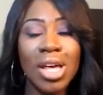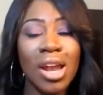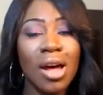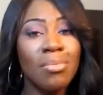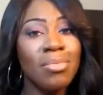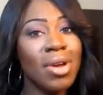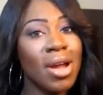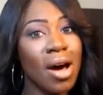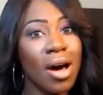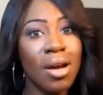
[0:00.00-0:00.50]
and
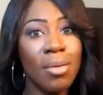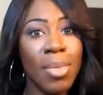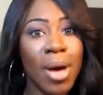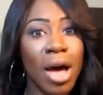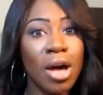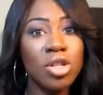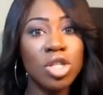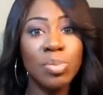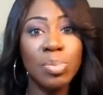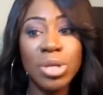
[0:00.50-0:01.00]
I'm not
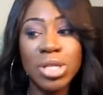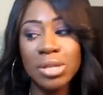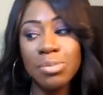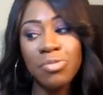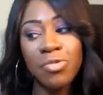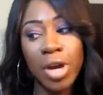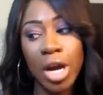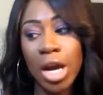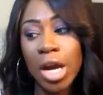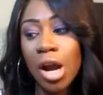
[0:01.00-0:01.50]
about to put some
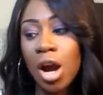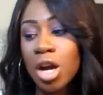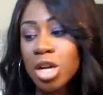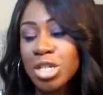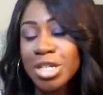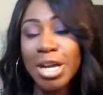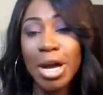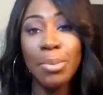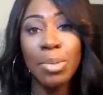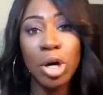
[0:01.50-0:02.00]
very
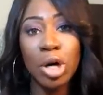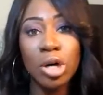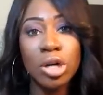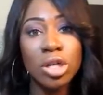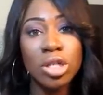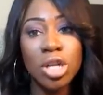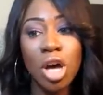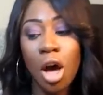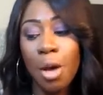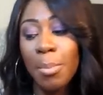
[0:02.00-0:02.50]
harsh
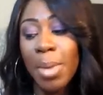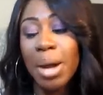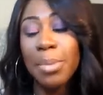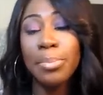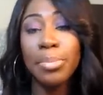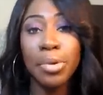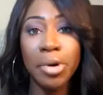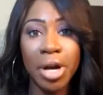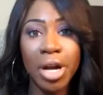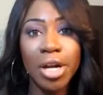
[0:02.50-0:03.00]
chemicals on my
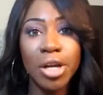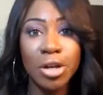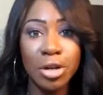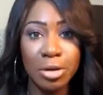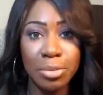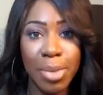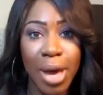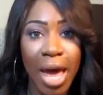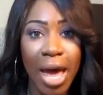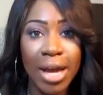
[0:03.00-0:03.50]
brand
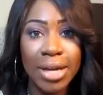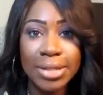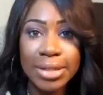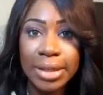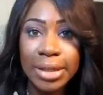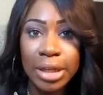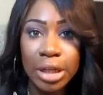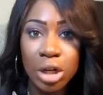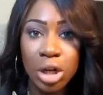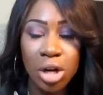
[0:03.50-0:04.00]
new bag to
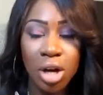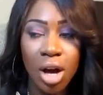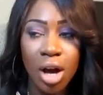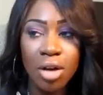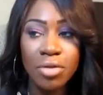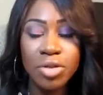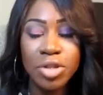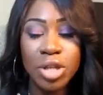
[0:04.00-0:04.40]
clean it off.